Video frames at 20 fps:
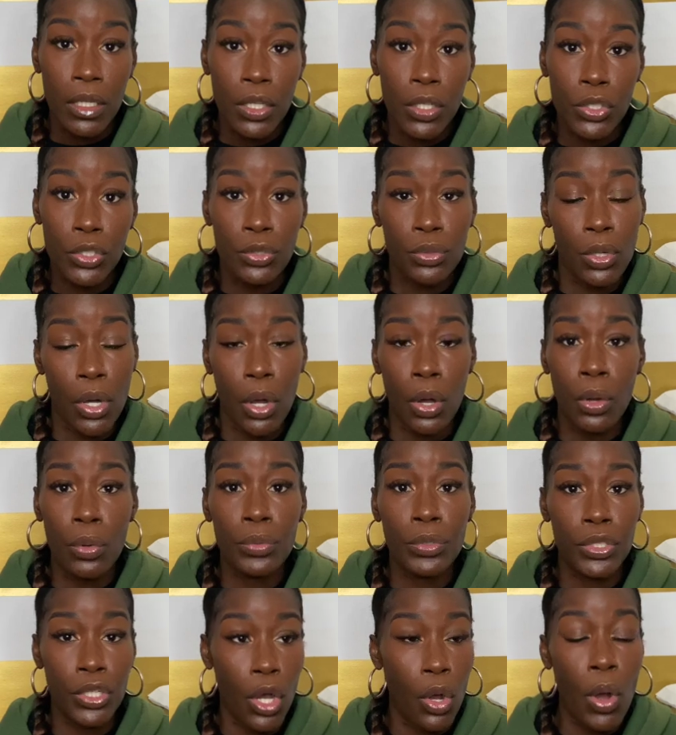you go,
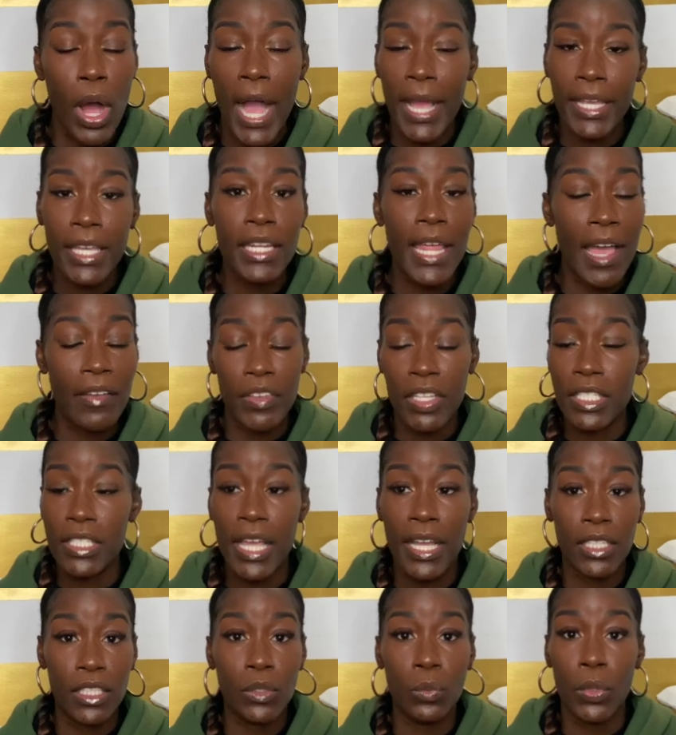no, I can have
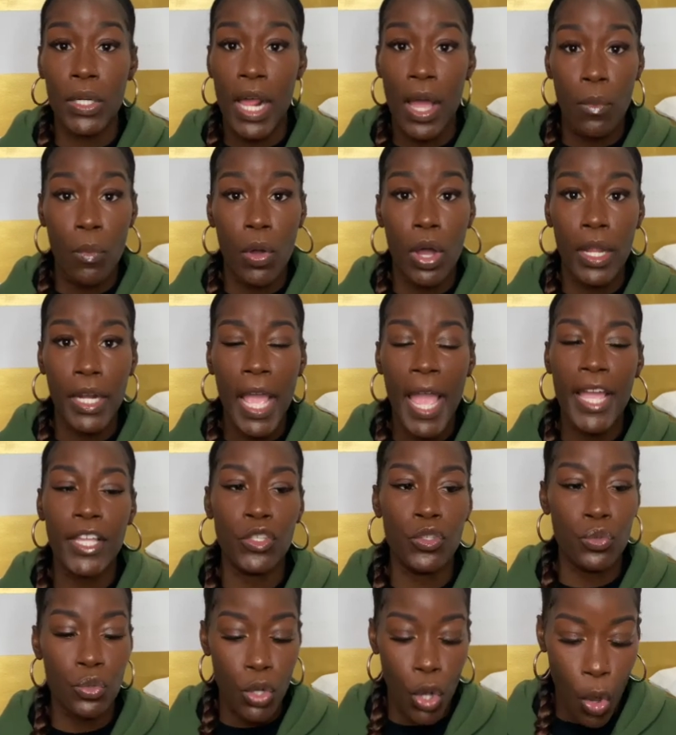exactly what I want.
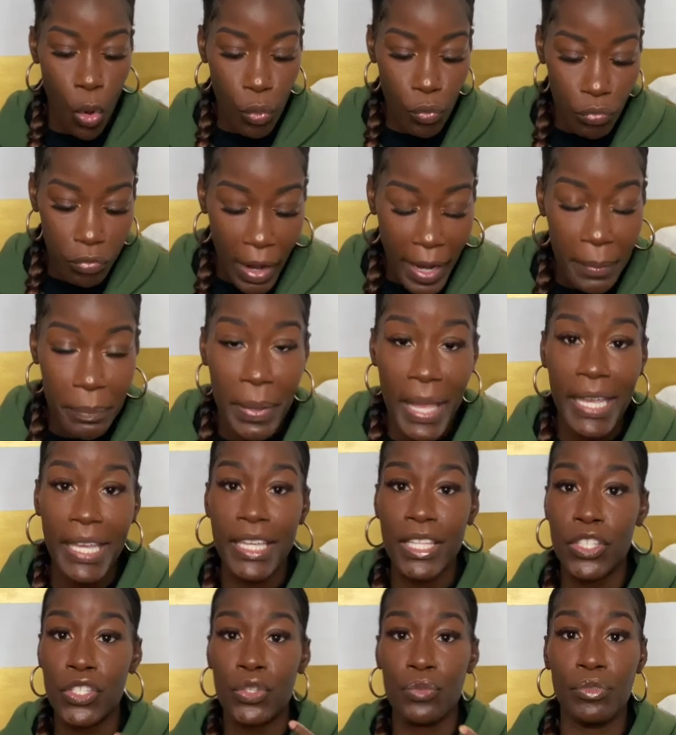And you go right back
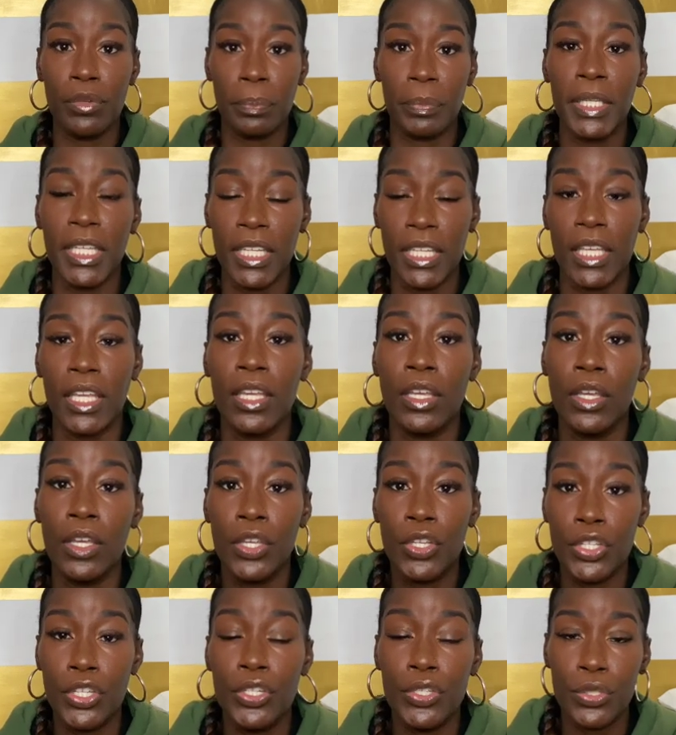into repeating
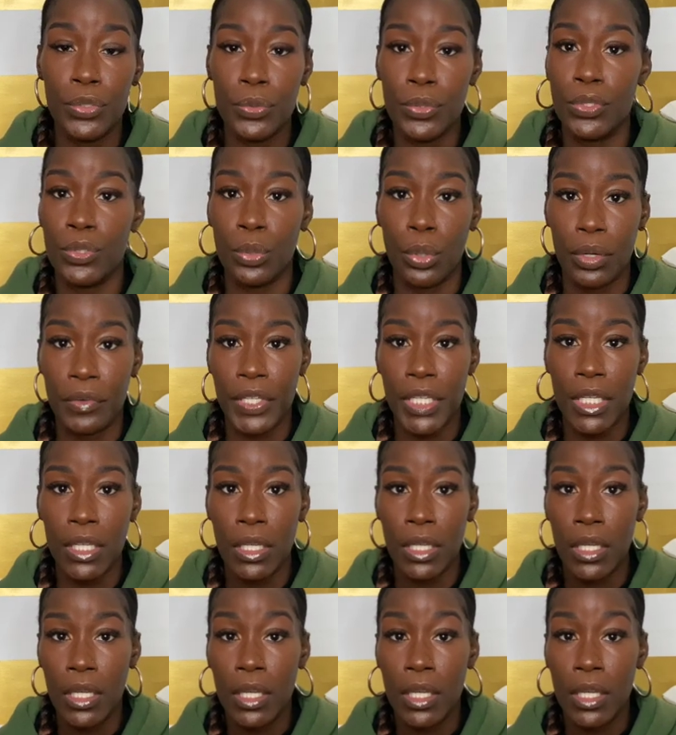your new story.